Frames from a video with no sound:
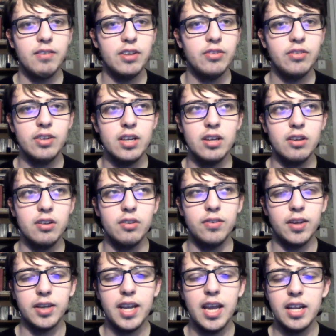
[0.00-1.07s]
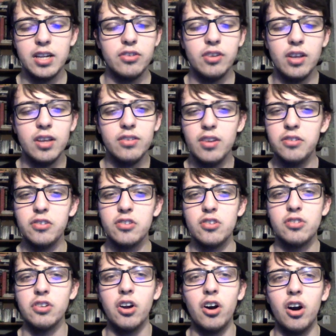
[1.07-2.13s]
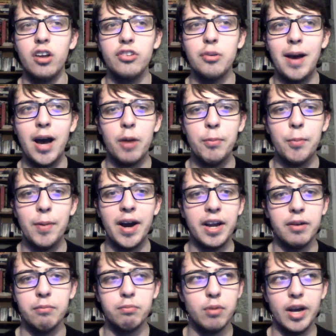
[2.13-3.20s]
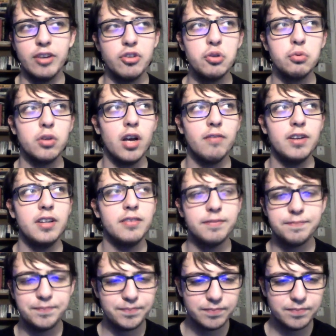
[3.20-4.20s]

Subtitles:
This is, again, this is just an awesome album. I do love it.